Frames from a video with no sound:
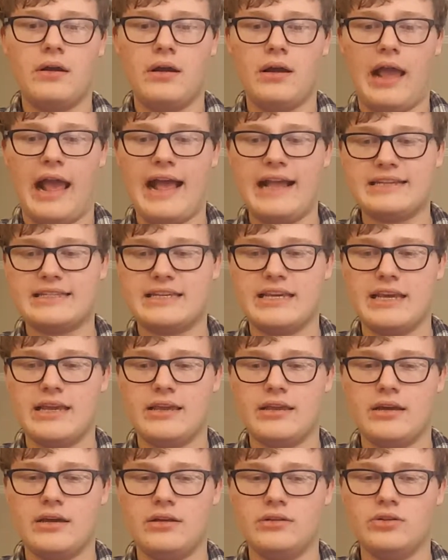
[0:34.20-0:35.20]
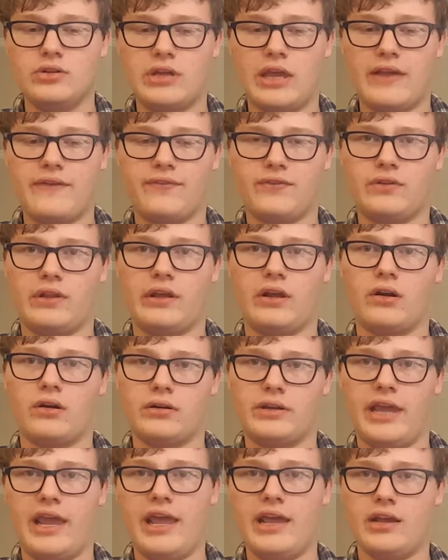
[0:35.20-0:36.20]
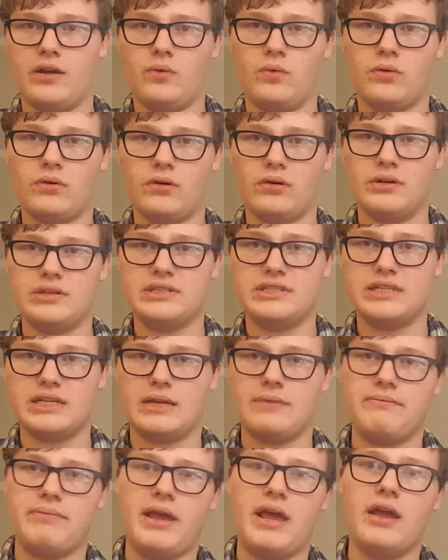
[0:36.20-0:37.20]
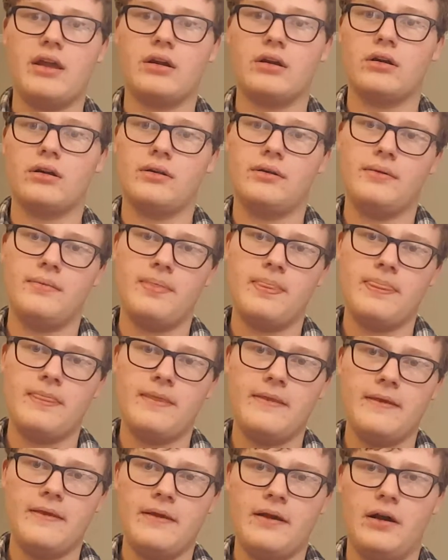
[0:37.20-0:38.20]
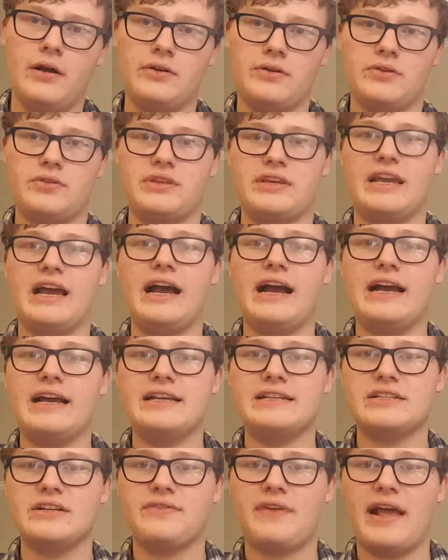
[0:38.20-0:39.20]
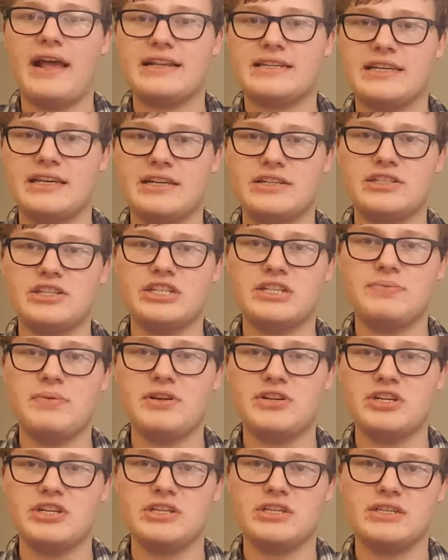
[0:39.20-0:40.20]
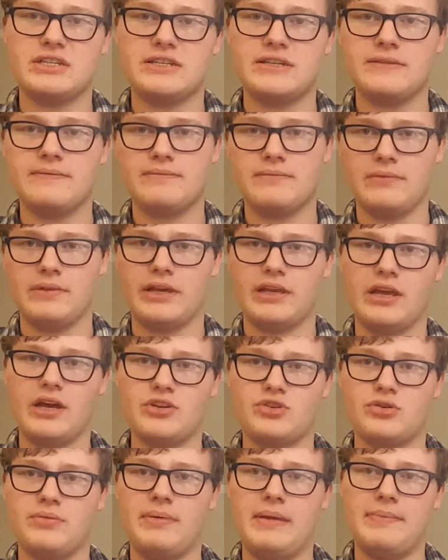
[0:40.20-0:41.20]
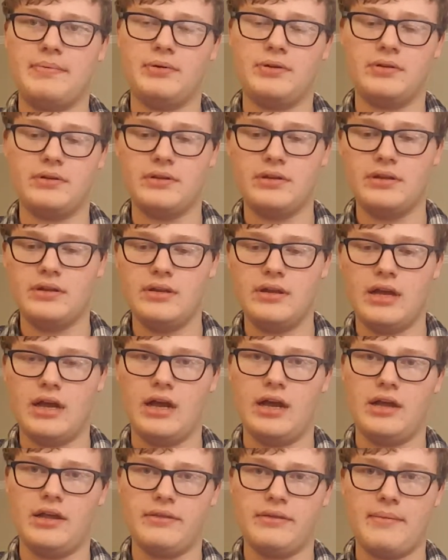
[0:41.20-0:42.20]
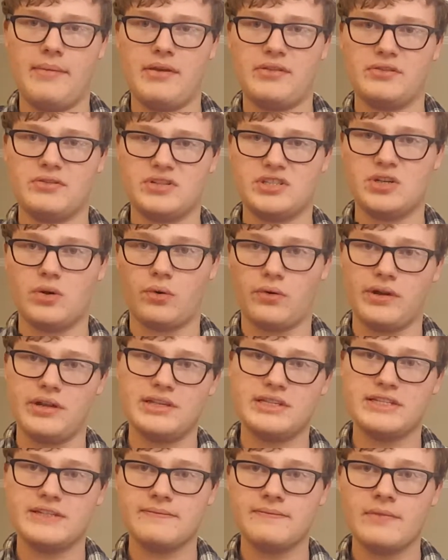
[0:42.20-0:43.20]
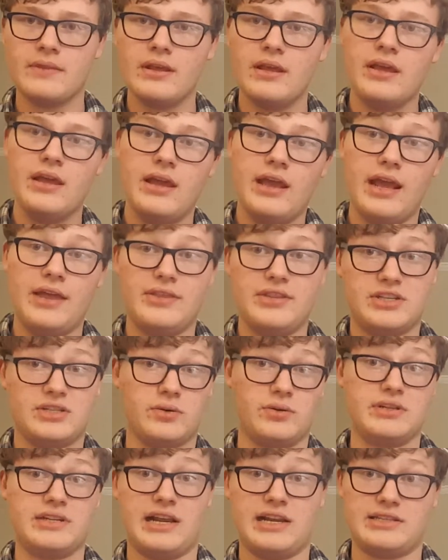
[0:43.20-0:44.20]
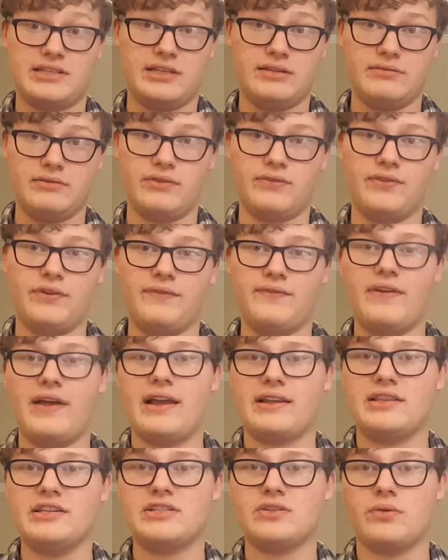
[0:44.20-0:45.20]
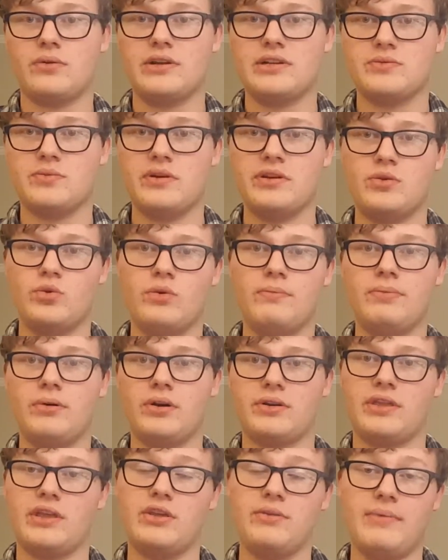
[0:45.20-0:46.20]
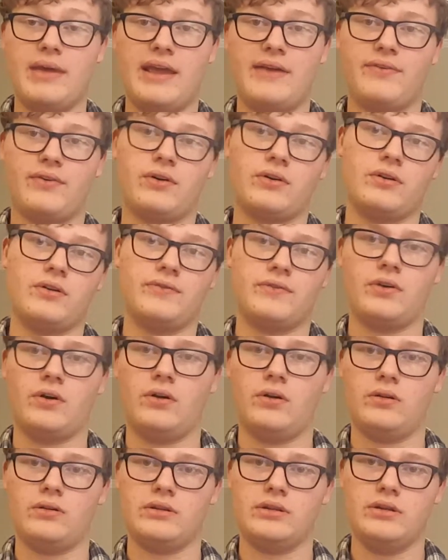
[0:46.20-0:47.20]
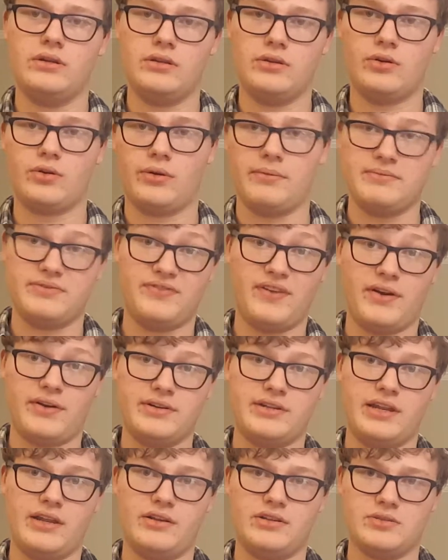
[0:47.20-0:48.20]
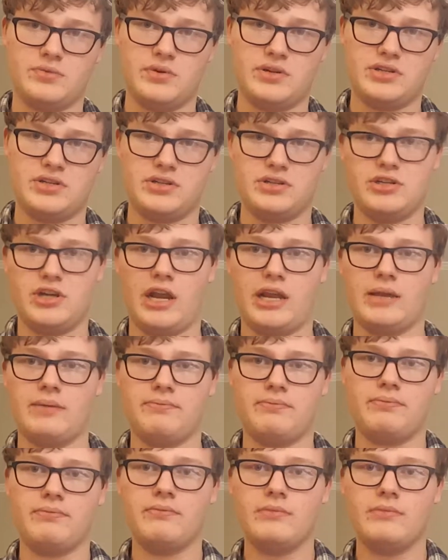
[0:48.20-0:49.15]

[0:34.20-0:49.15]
looking for like archaic words to compare under the guise of asking suspicious like country people about their stories. And these stories, actually, a little fun fact, these stories went into a book that you may have heard of called Grimm's Fairy Tales, which Jacob